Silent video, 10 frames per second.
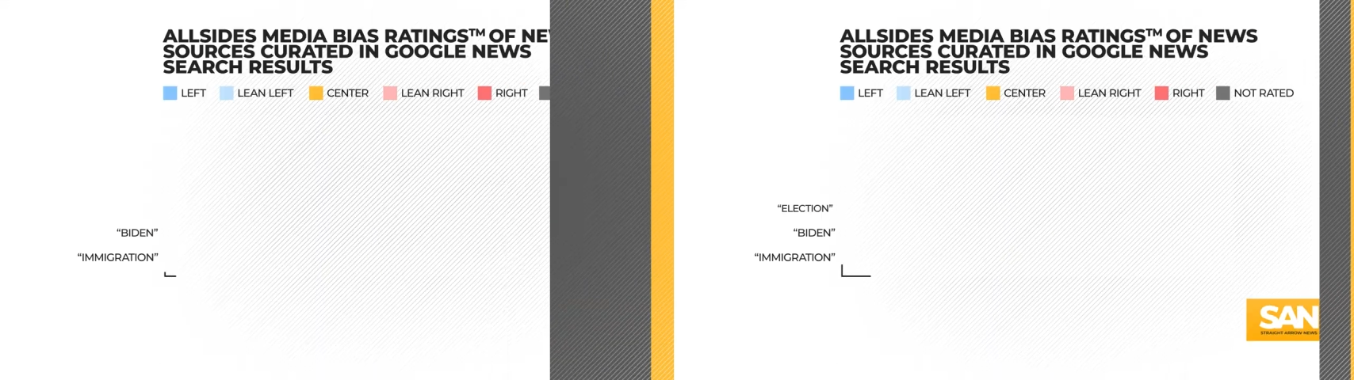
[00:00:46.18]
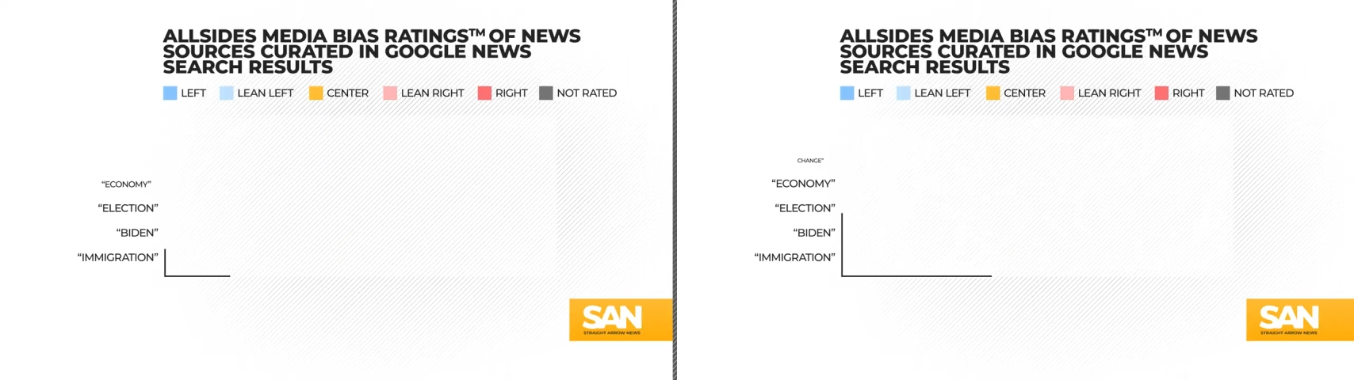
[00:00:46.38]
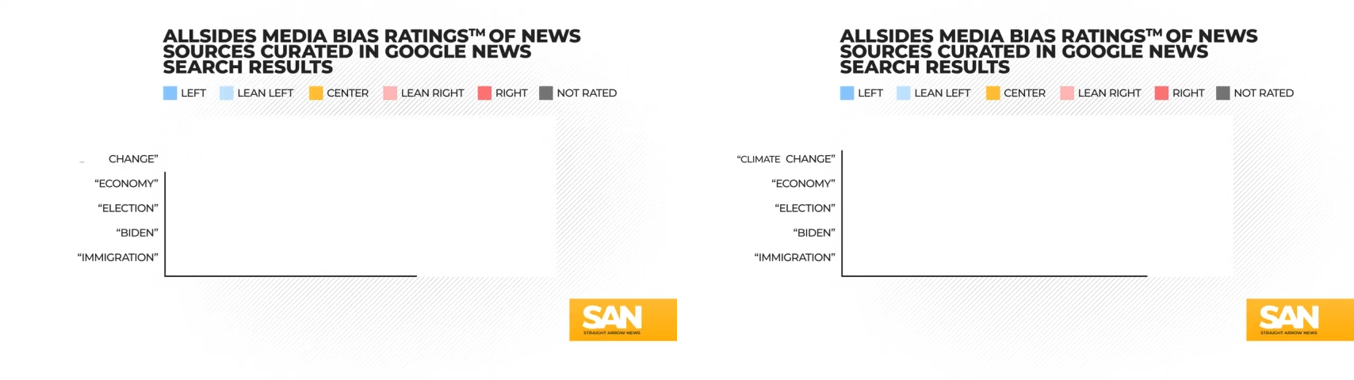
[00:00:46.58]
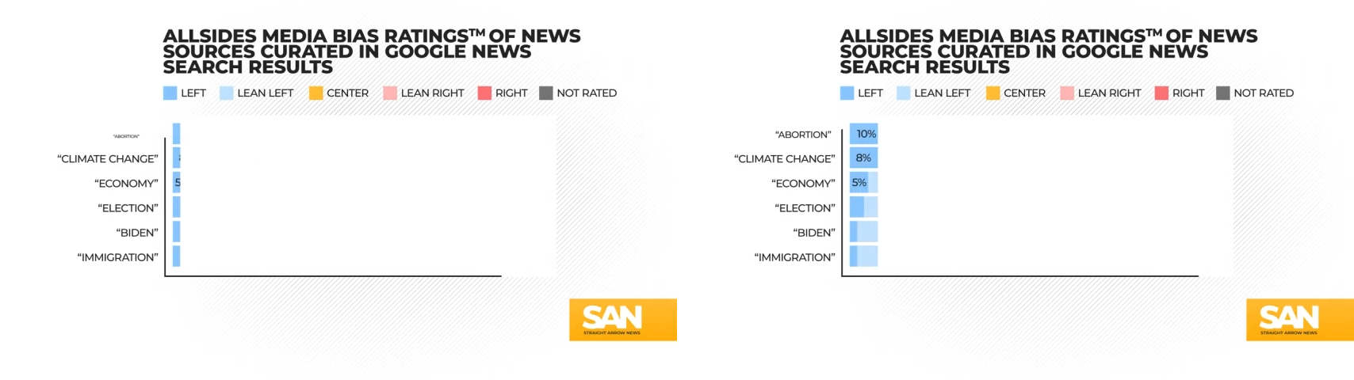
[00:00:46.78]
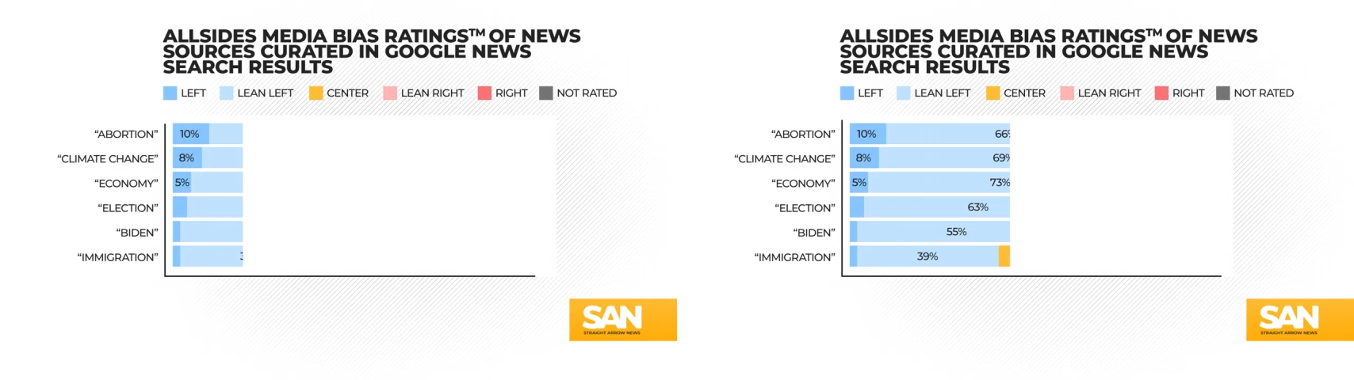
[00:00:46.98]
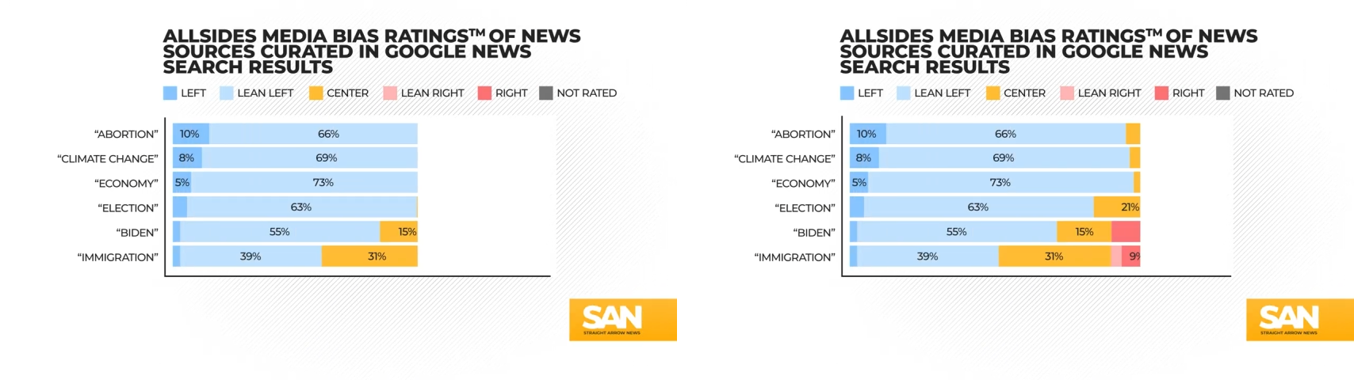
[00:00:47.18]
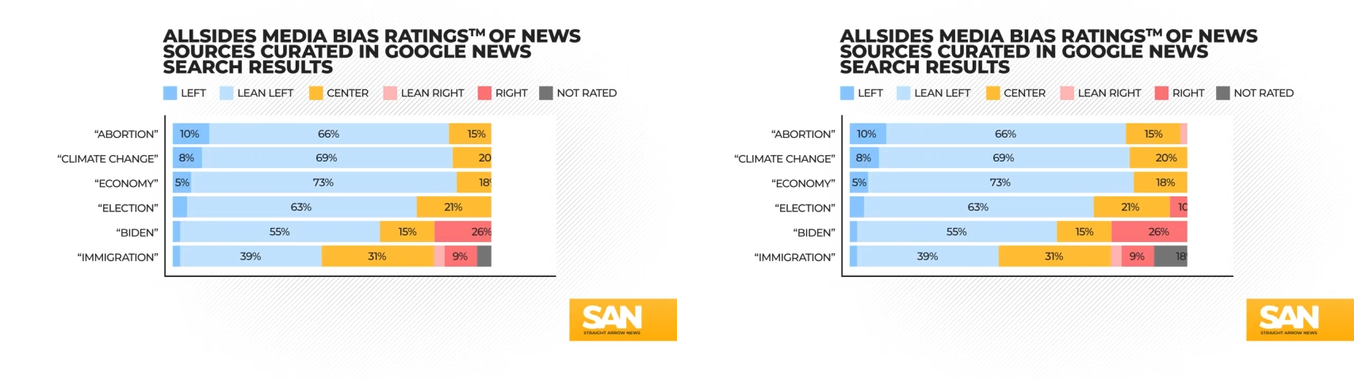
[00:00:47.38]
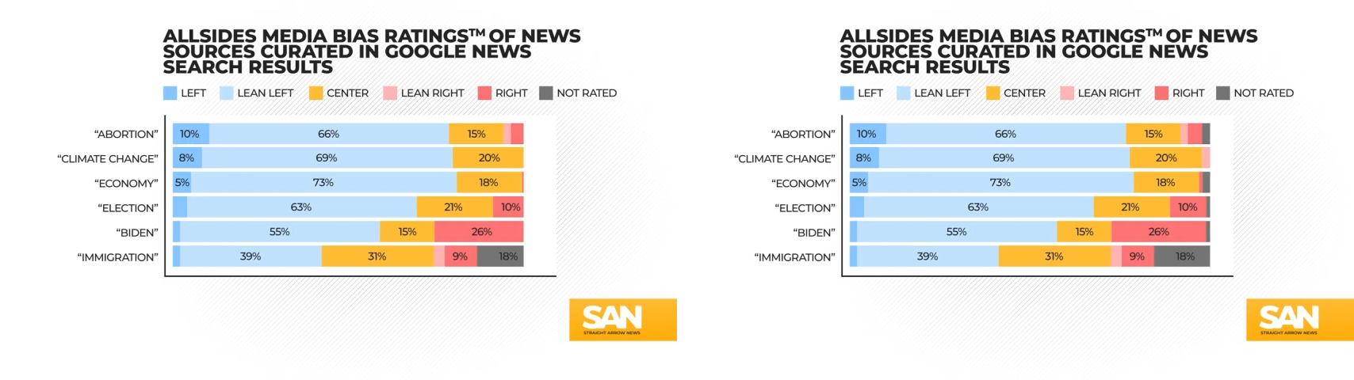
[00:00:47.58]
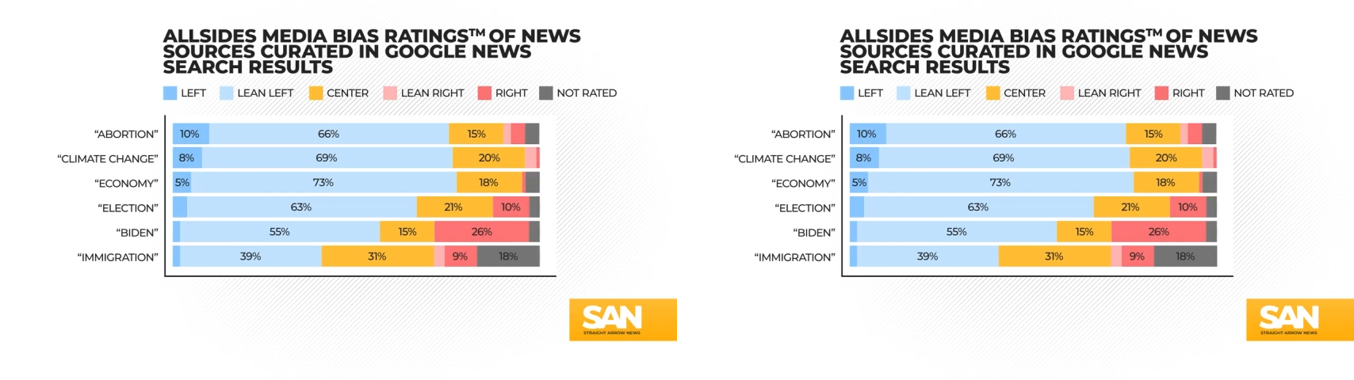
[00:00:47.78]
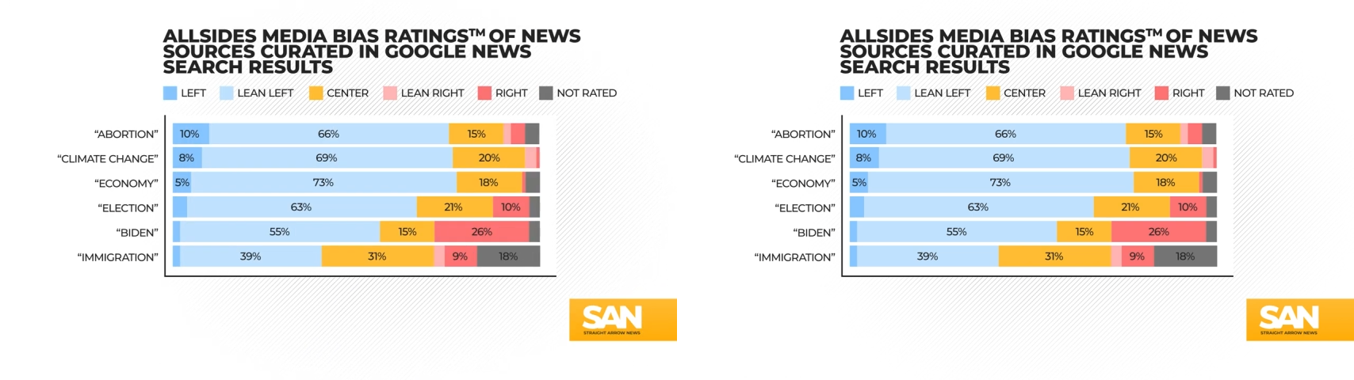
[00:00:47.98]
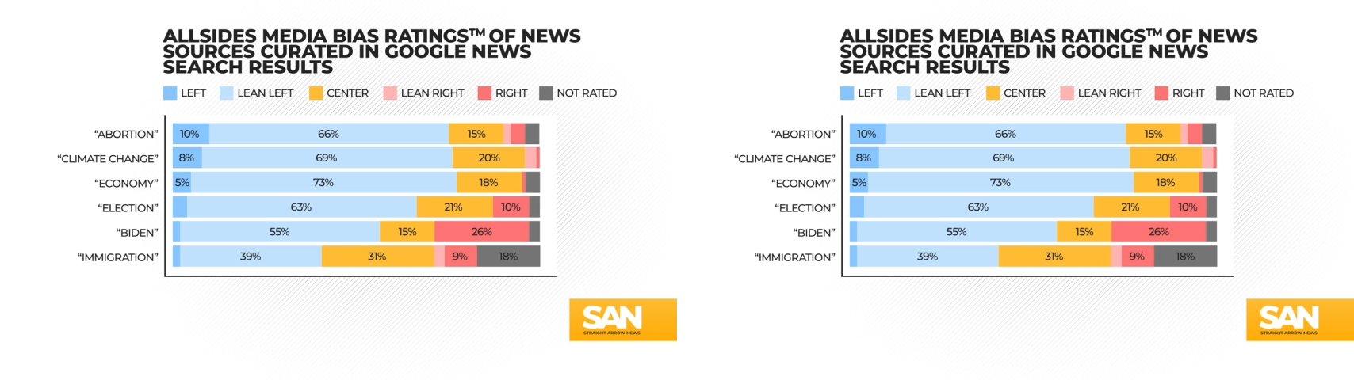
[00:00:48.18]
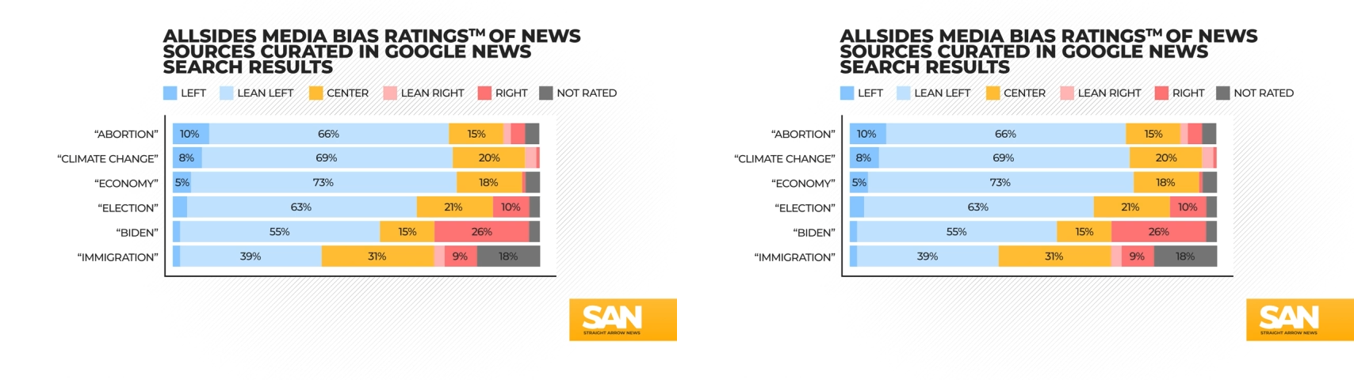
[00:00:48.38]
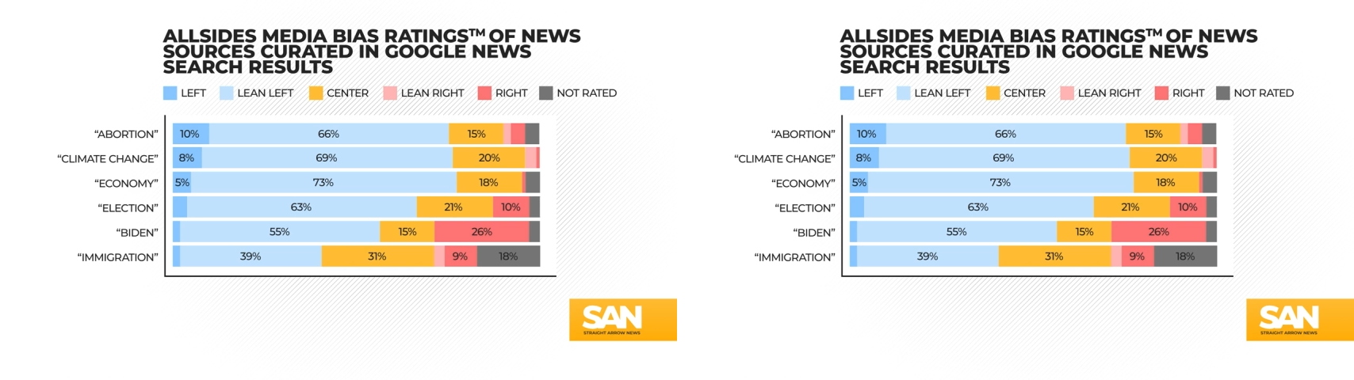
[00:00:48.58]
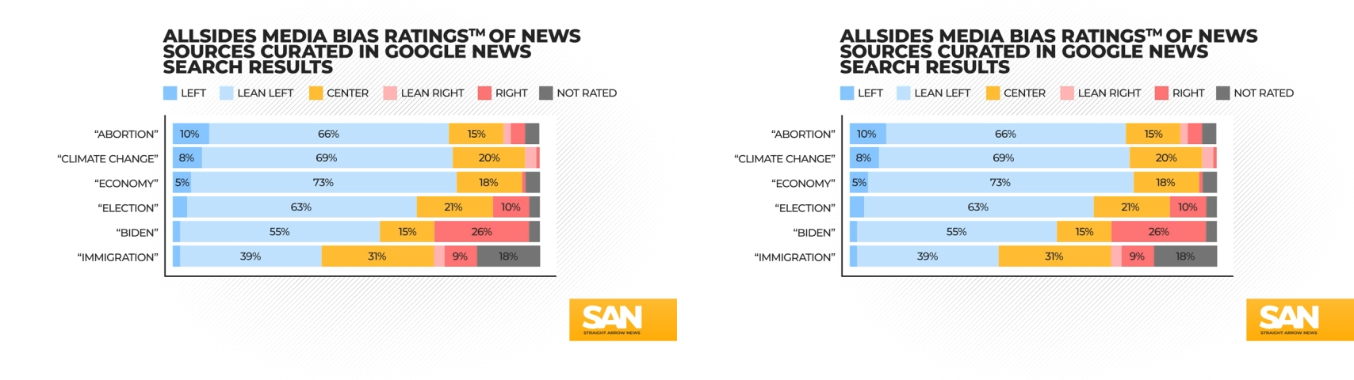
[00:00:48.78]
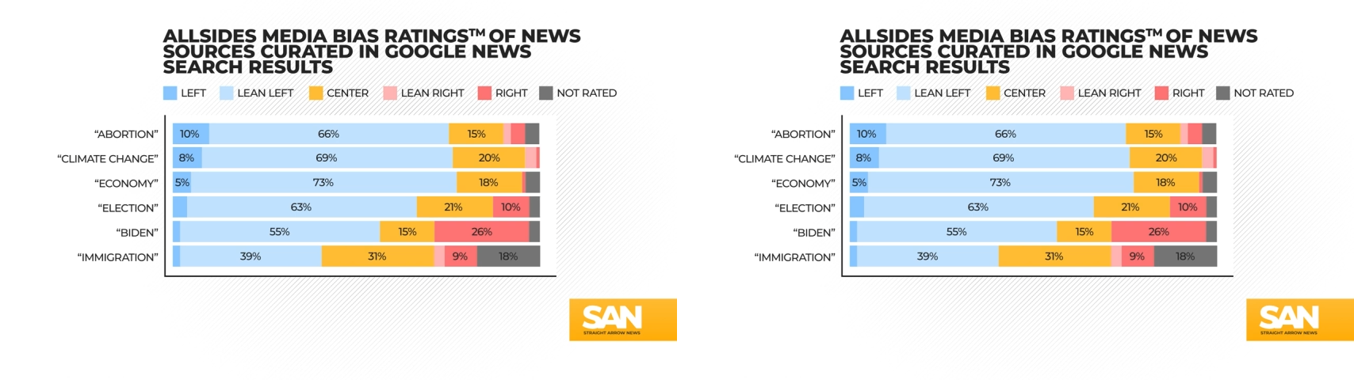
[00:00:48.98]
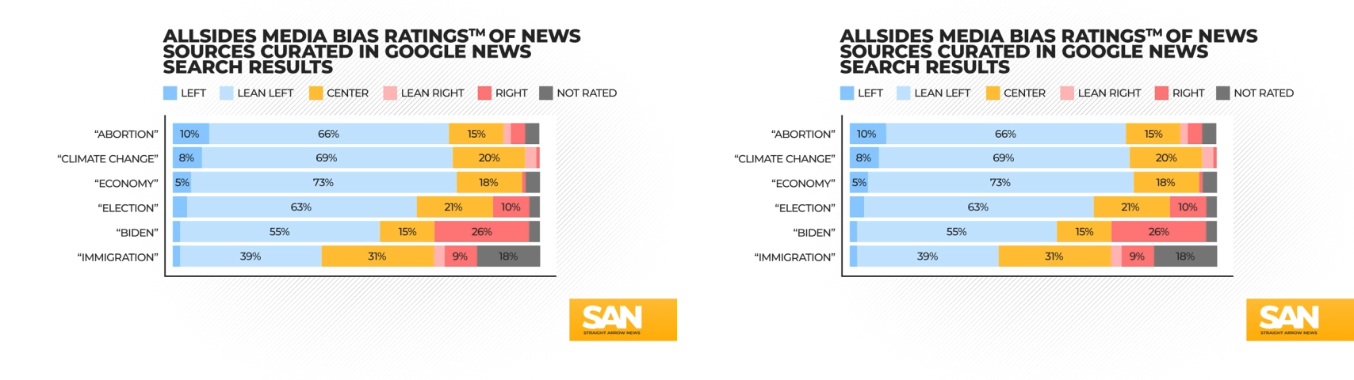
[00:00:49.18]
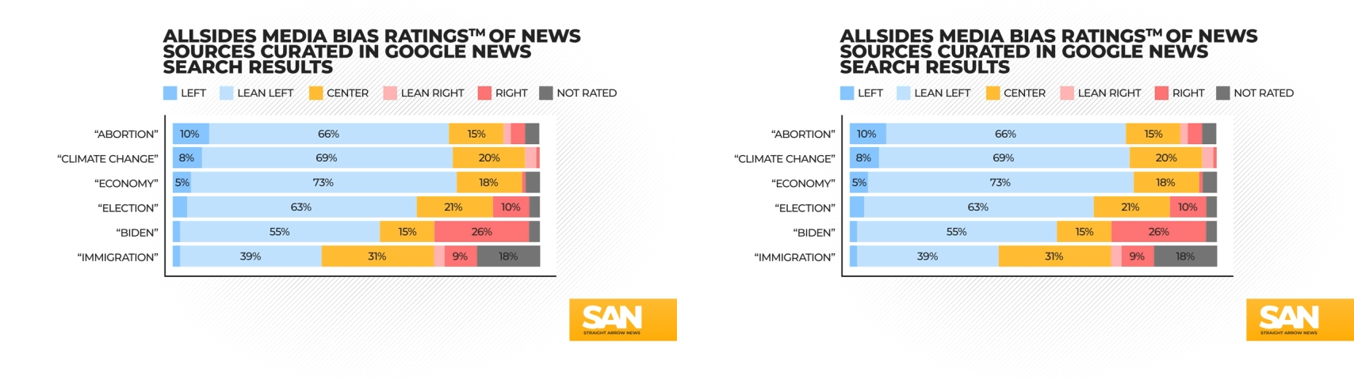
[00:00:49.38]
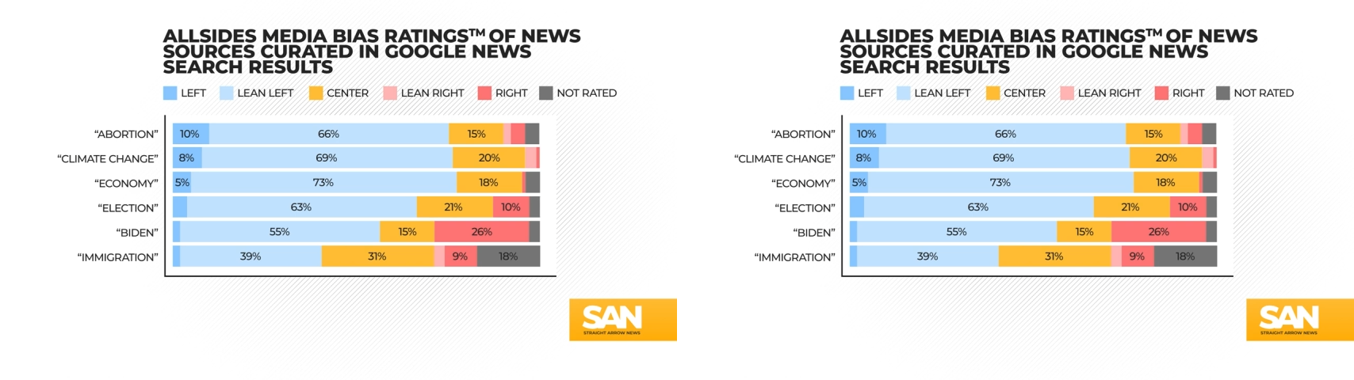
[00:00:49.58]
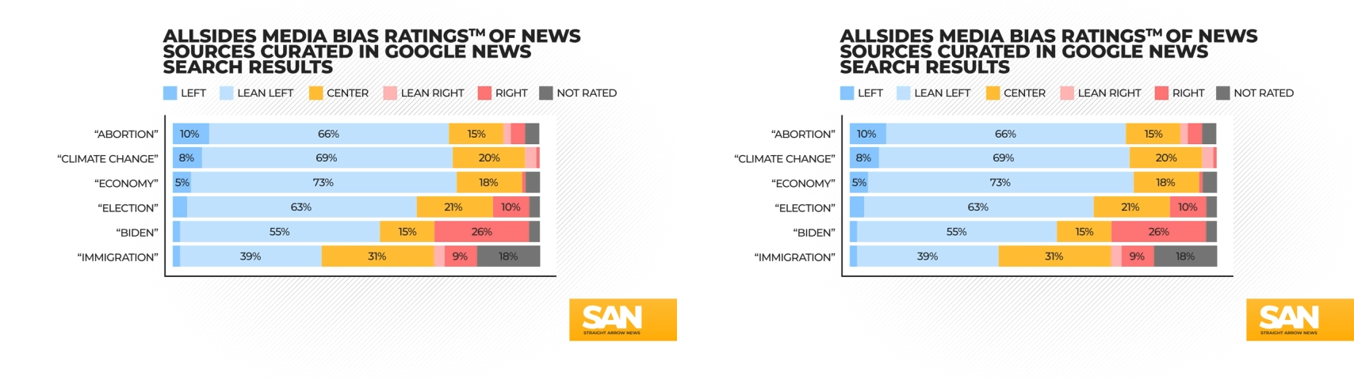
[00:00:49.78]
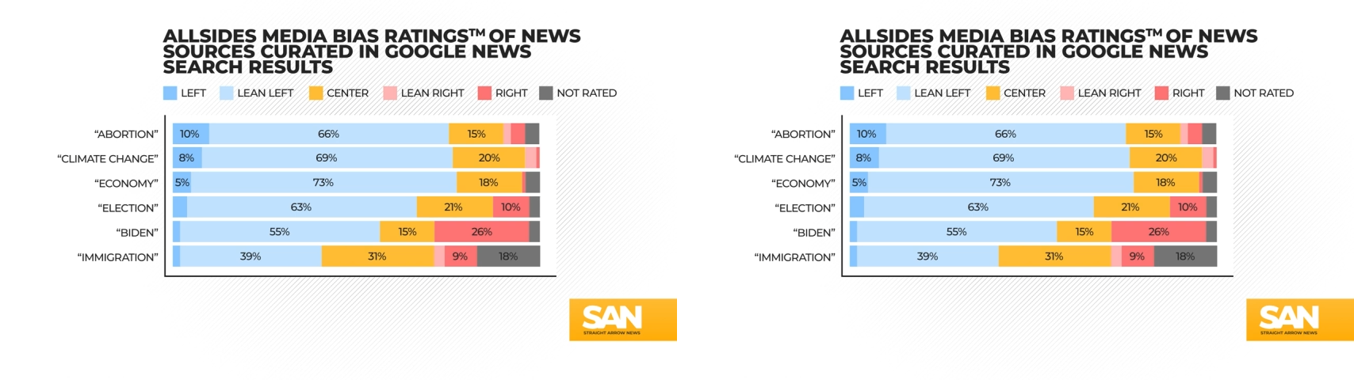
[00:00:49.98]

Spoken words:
No face is visible, so there are no lips to read.